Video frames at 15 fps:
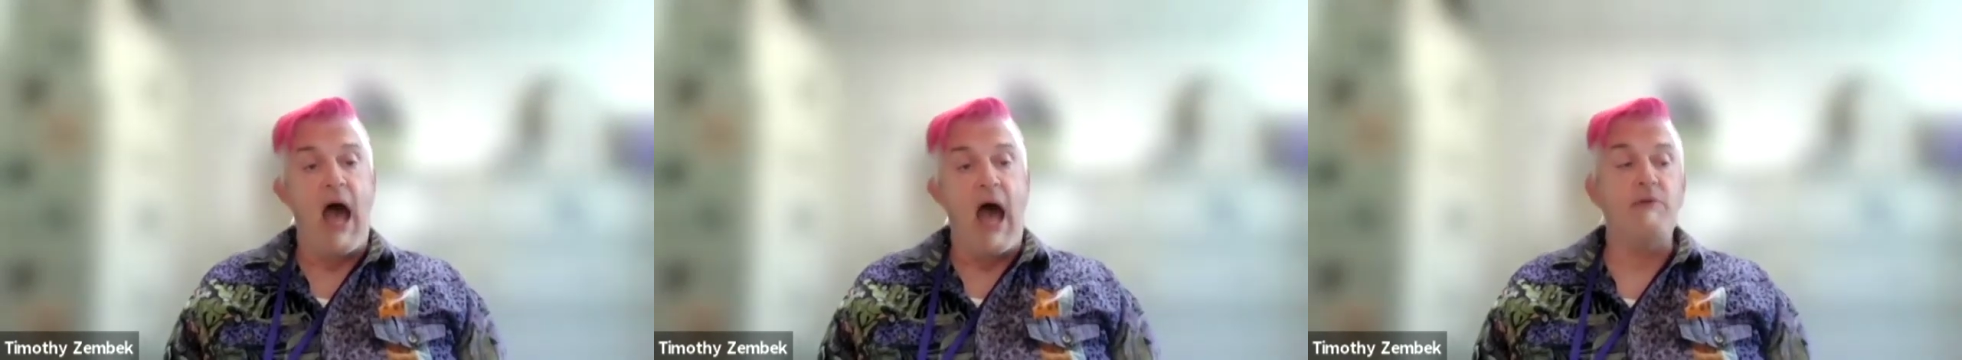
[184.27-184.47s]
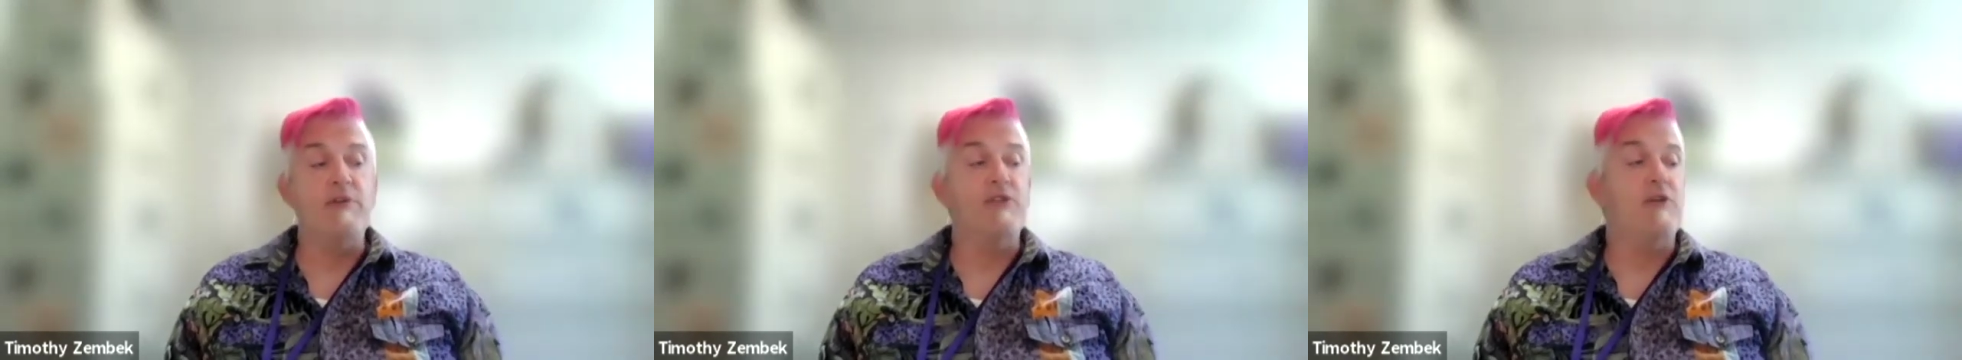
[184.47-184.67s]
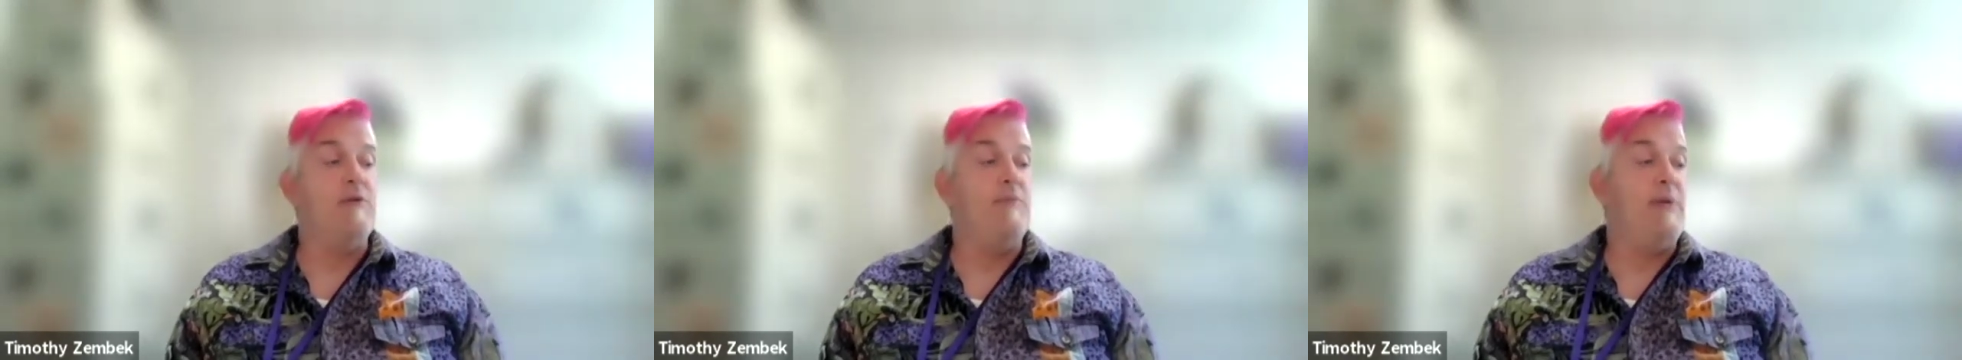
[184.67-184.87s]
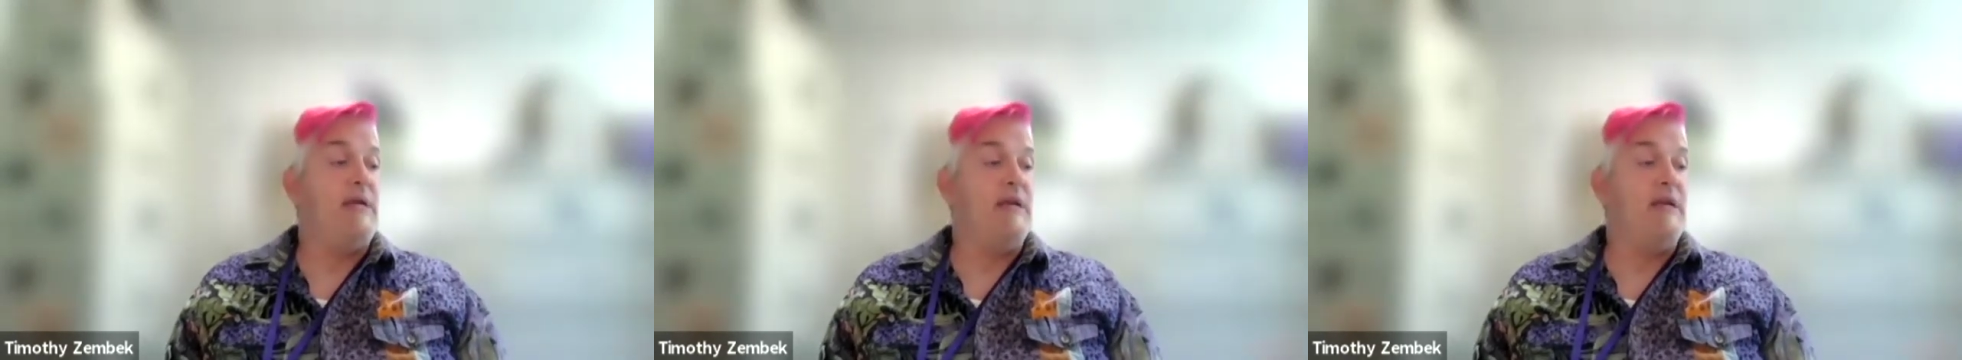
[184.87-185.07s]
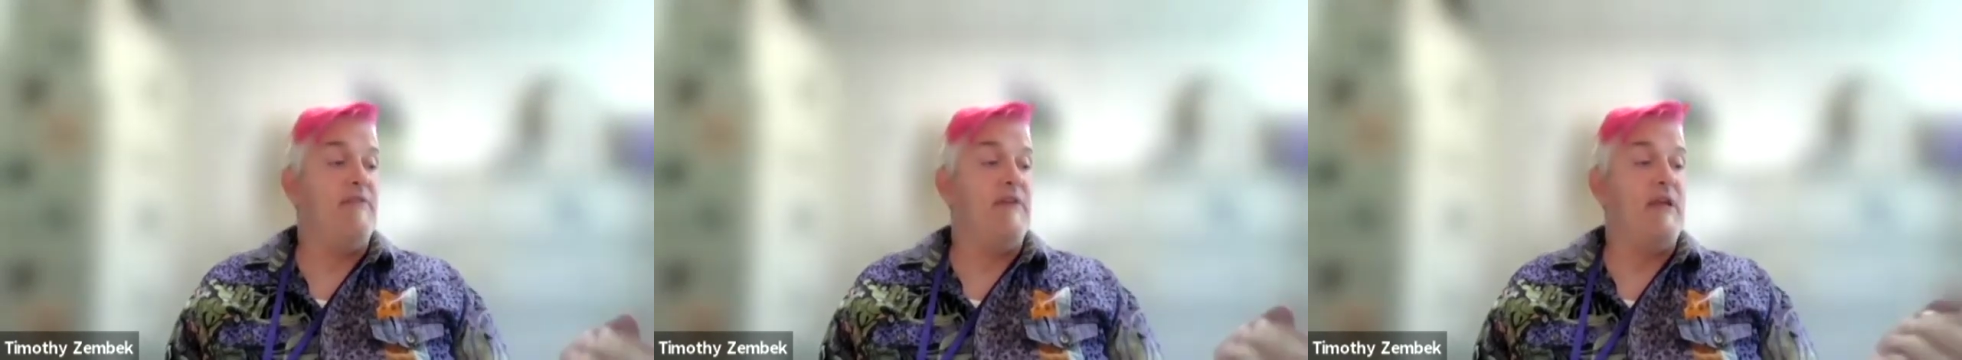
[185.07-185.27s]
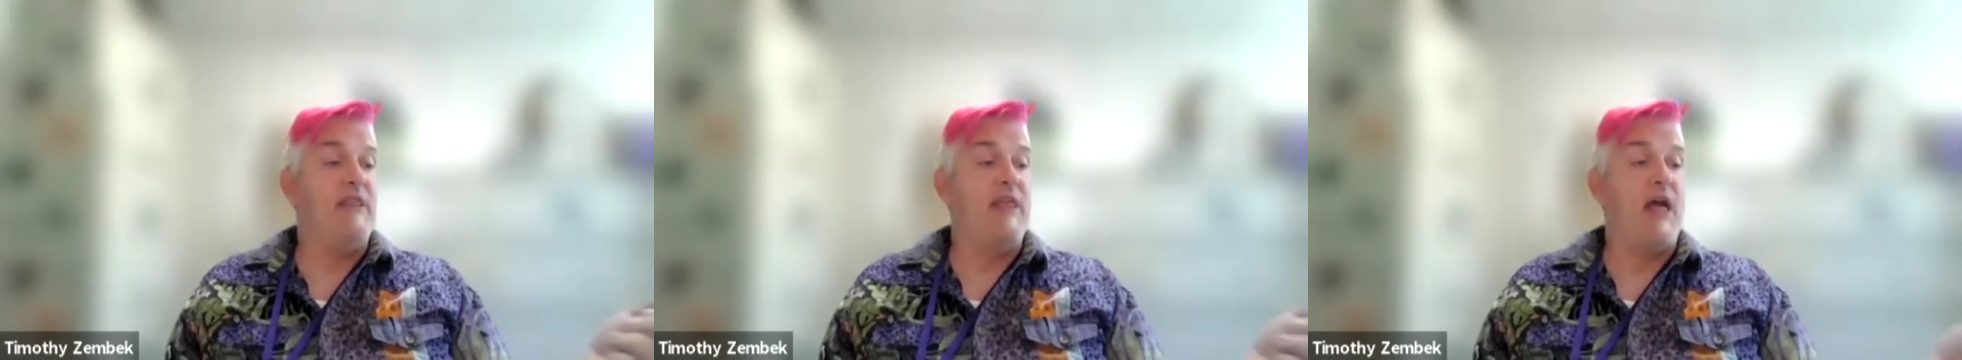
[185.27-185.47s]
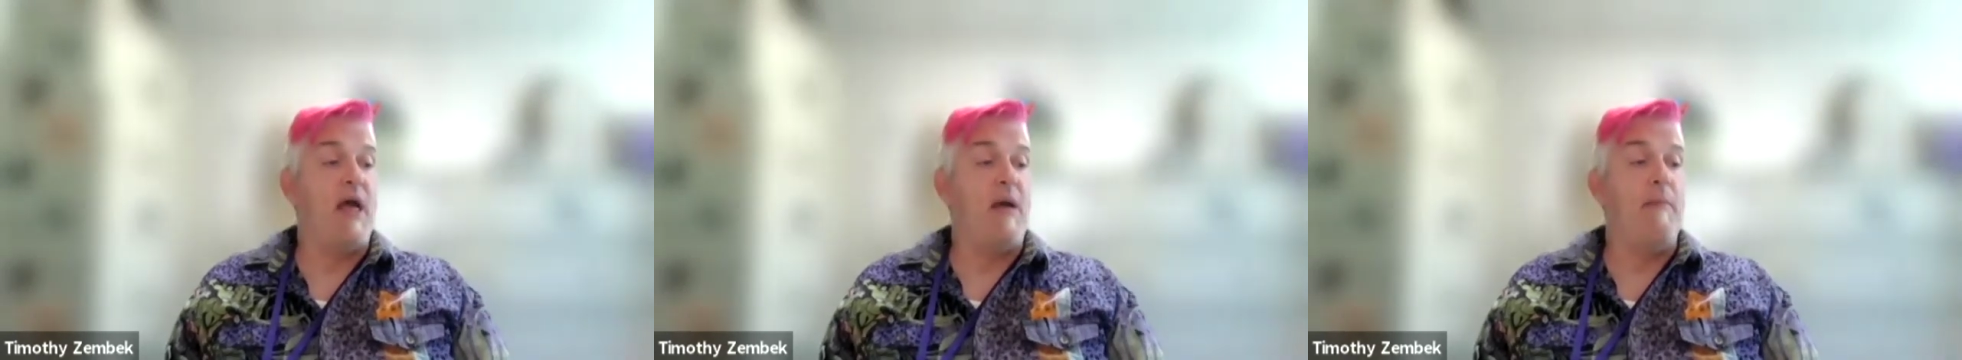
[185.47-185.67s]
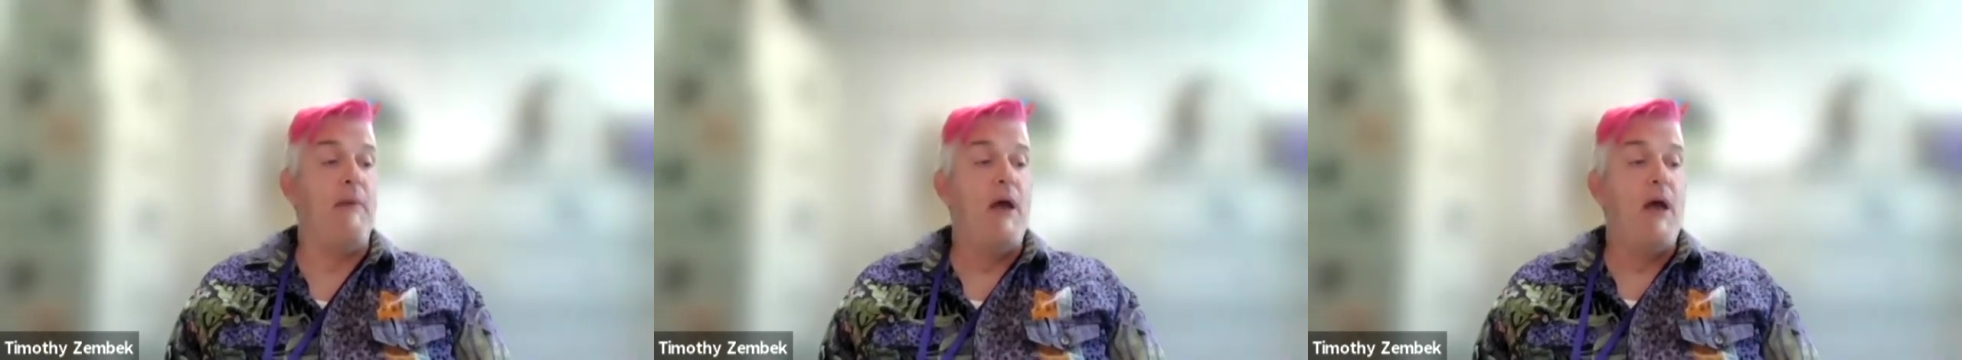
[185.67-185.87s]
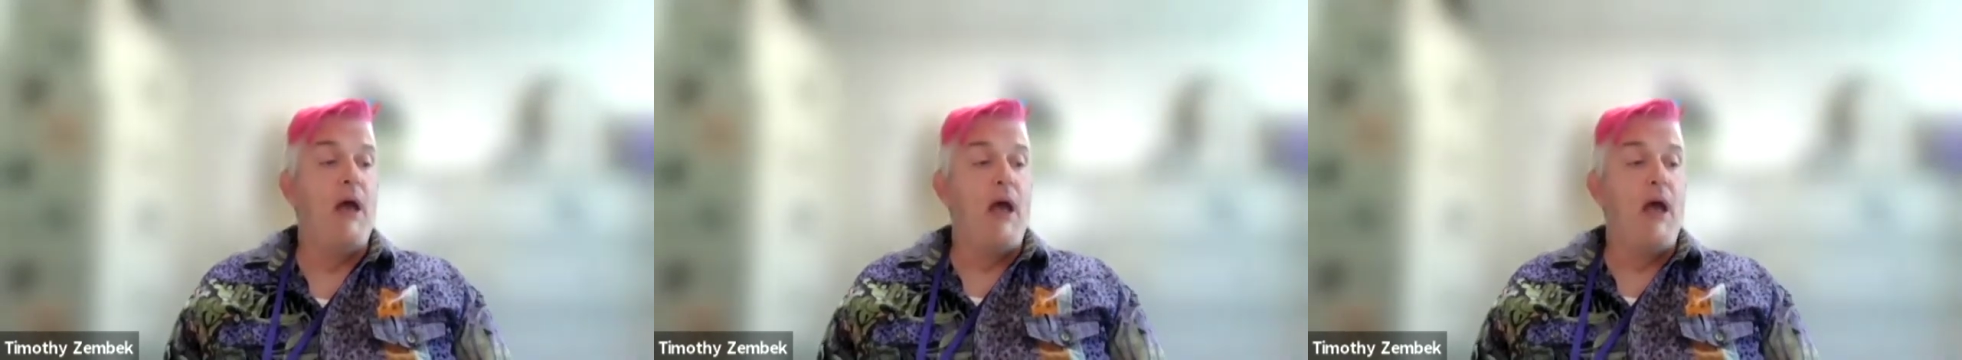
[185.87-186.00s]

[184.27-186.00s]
I was going to be giving them